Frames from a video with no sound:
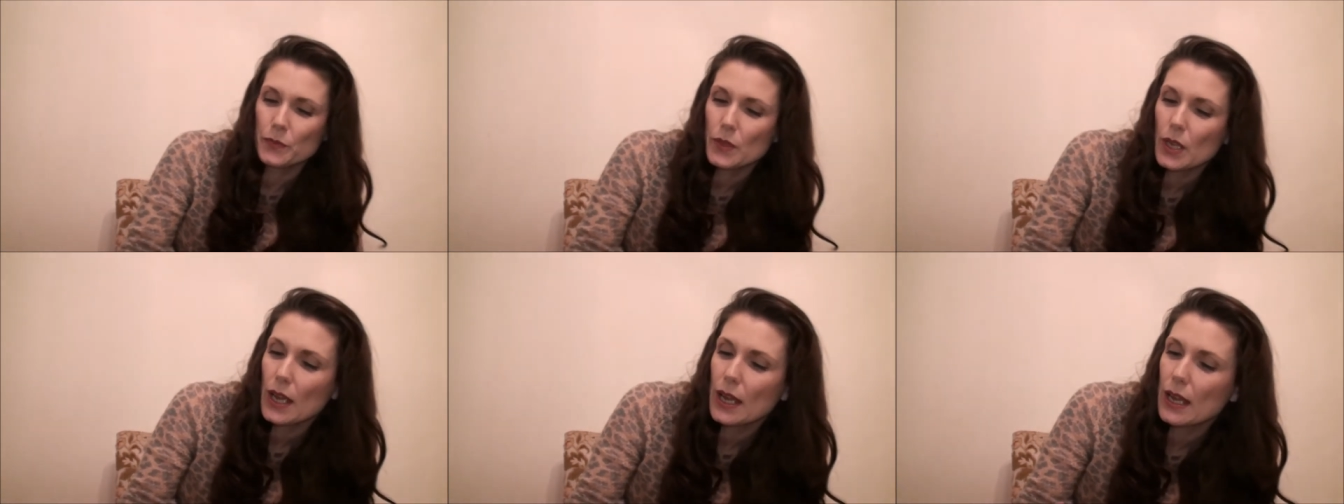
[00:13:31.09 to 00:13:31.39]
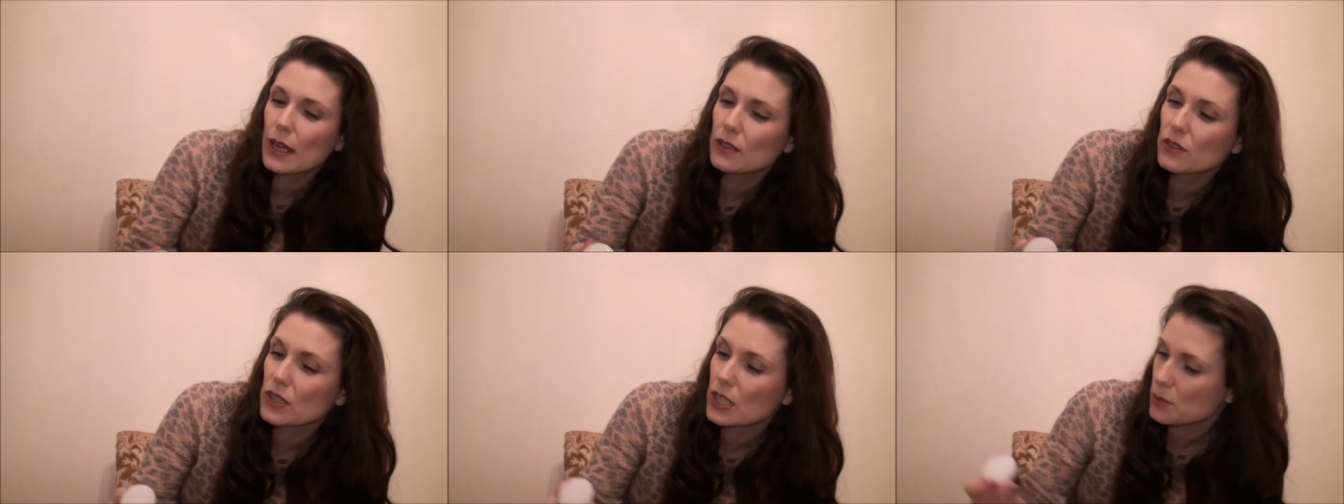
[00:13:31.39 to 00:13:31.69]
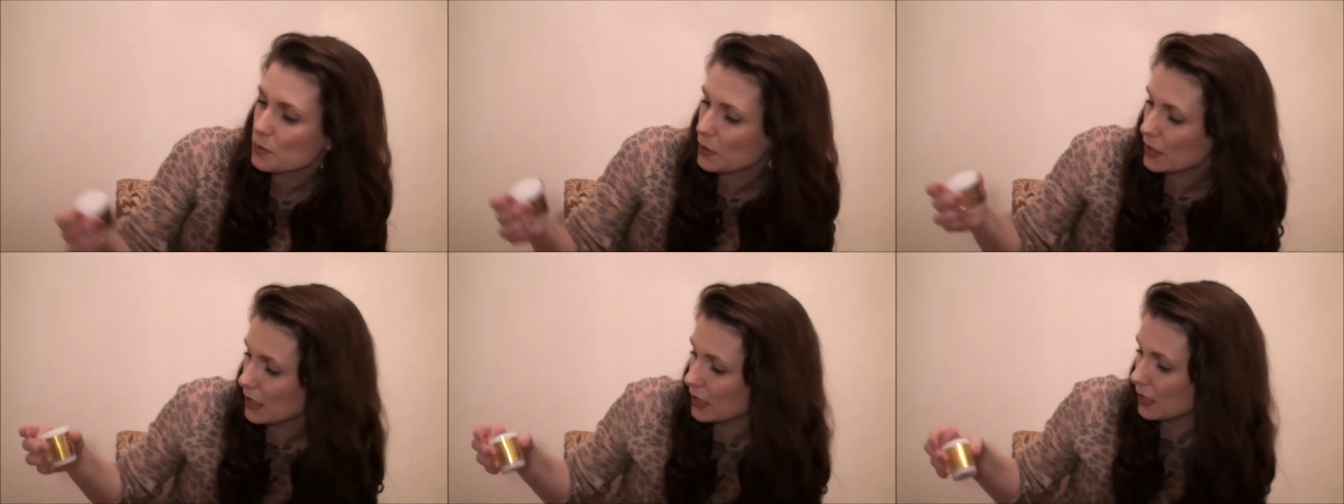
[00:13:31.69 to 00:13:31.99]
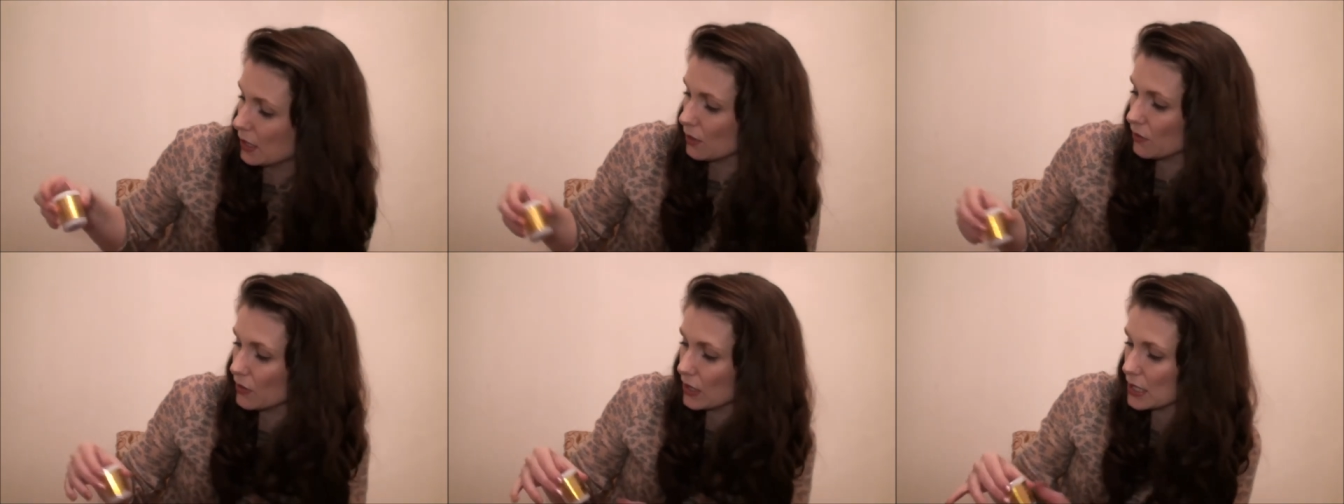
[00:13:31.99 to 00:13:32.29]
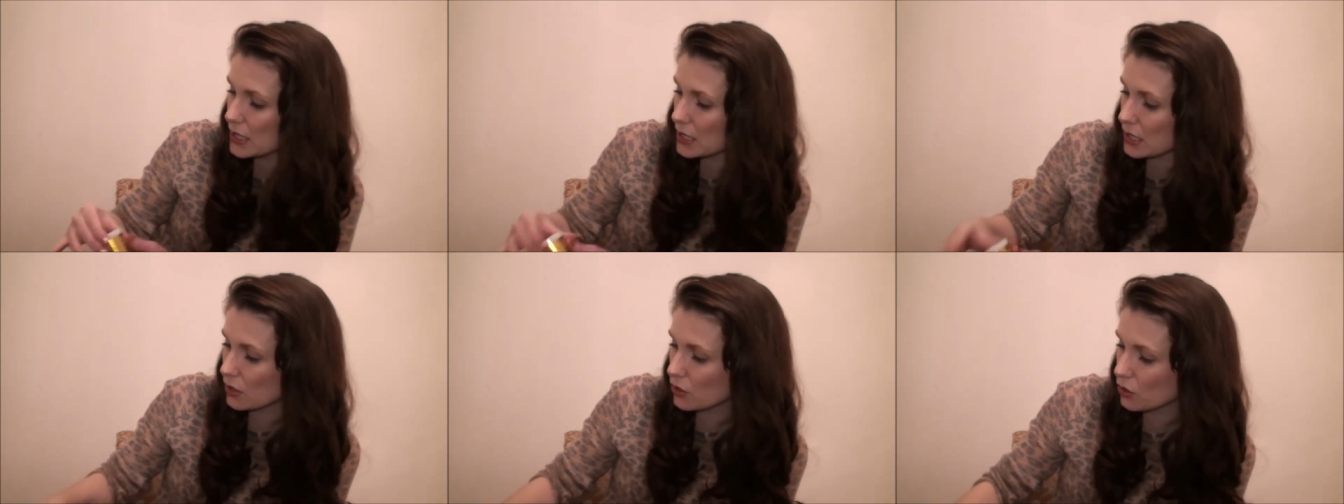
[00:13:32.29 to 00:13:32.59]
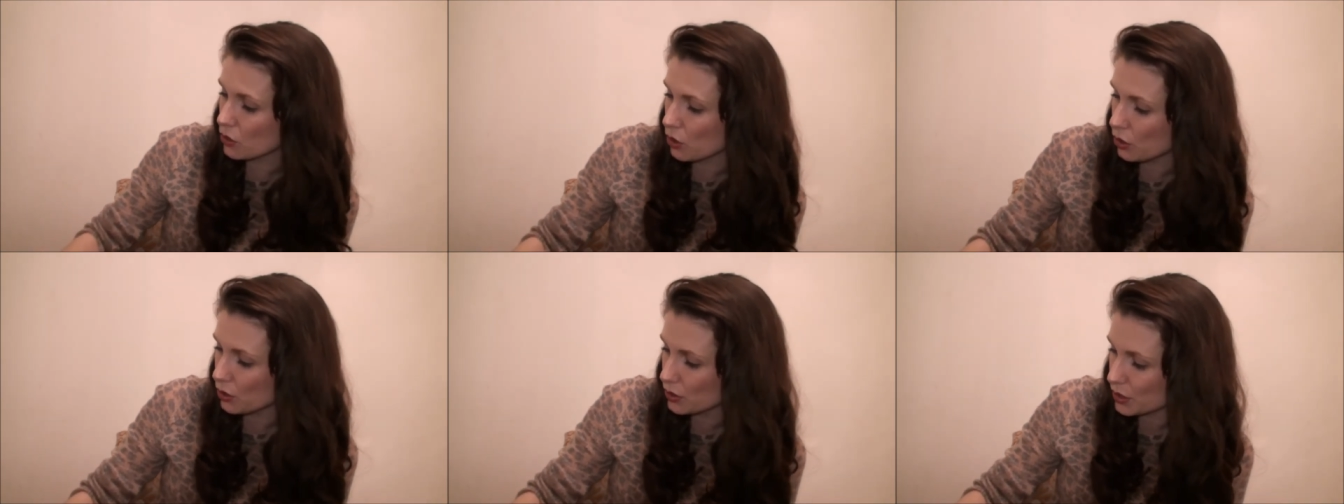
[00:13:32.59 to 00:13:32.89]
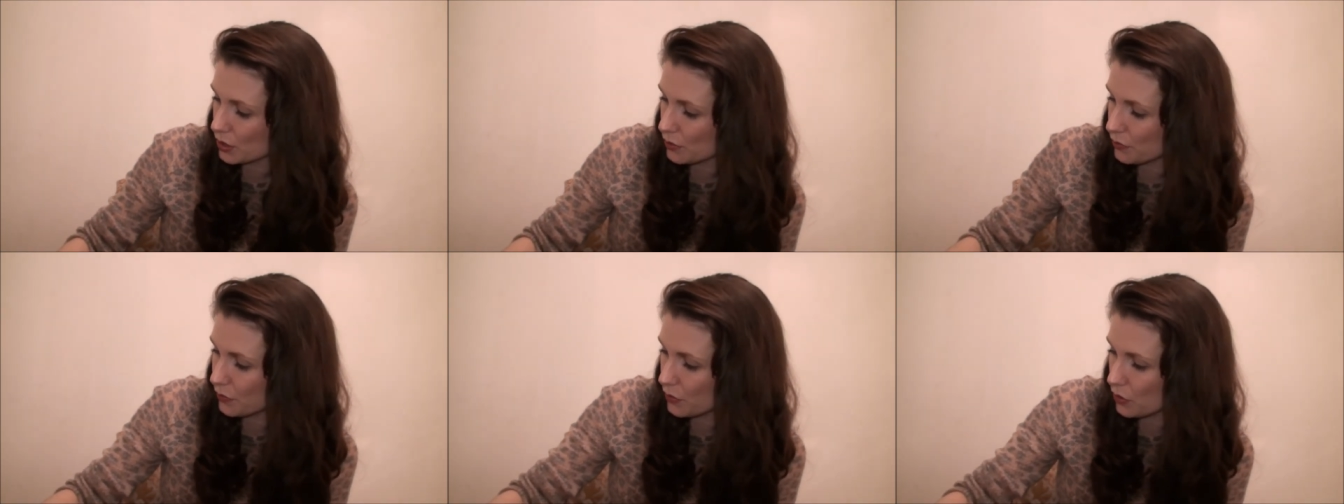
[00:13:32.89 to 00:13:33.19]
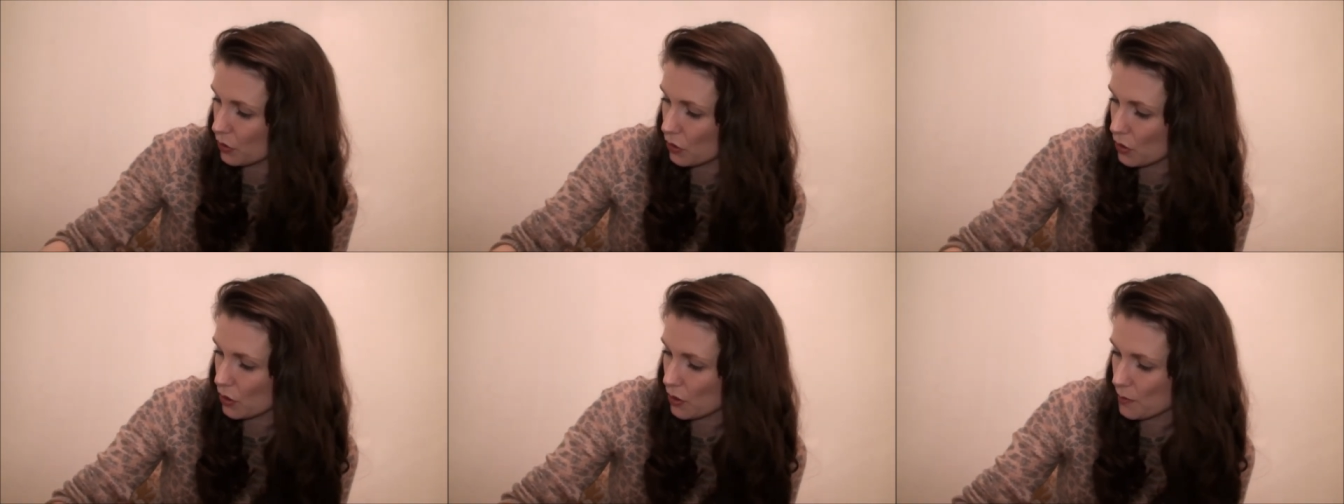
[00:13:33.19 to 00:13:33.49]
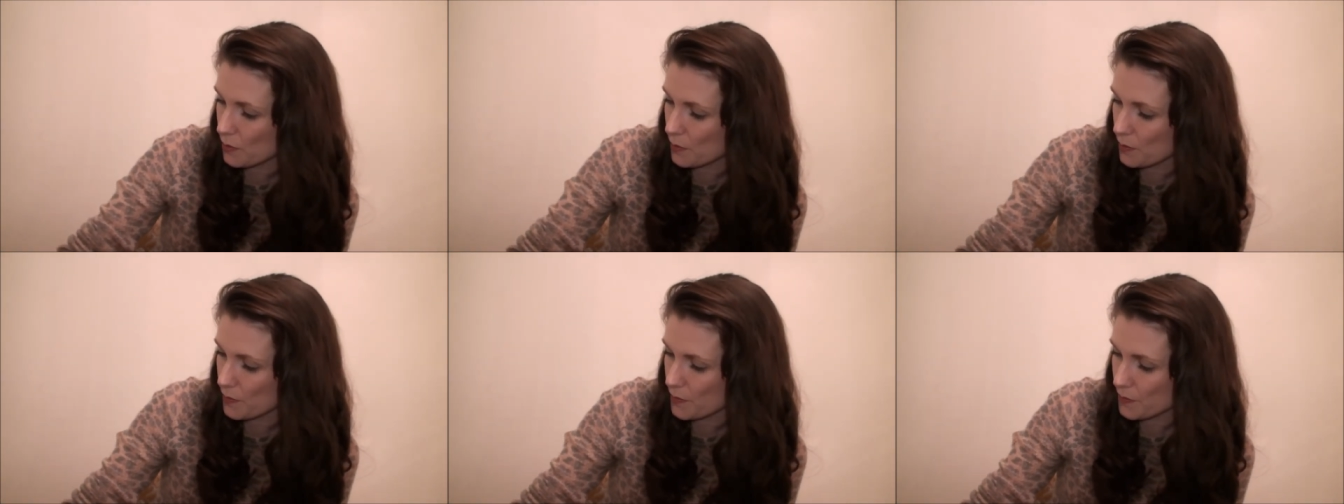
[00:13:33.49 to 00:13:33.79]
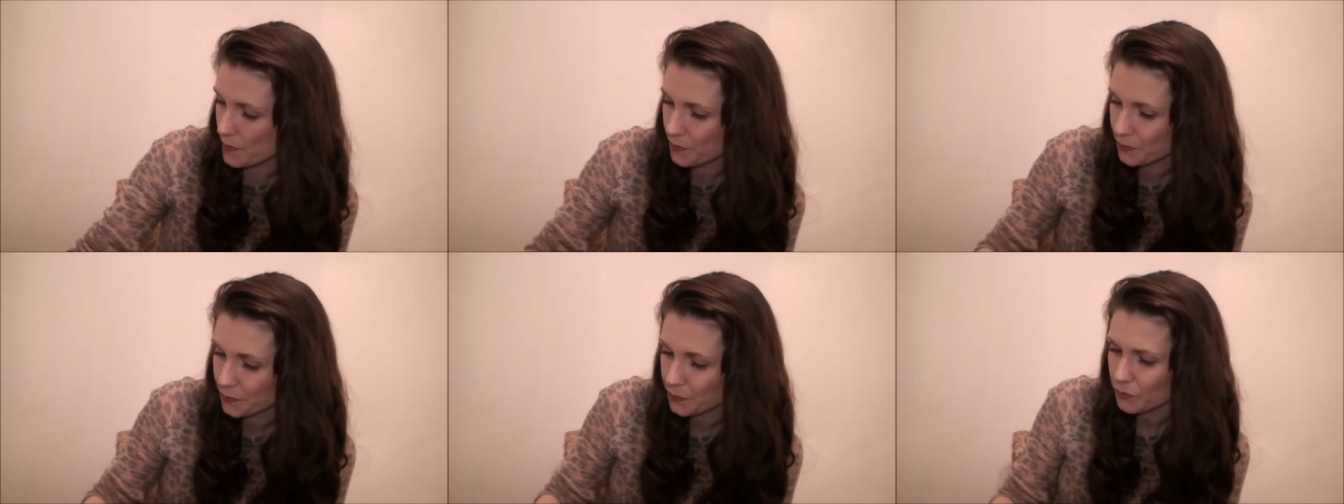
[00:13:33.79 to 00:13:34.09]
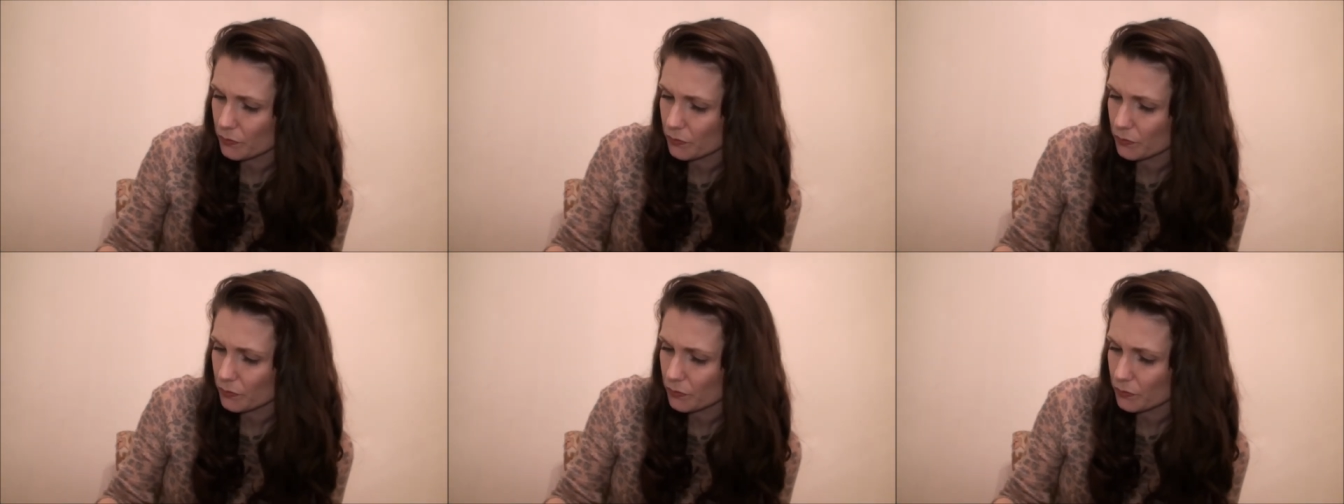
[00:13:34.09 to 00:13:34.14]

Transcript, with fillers: And this one here, these are not from,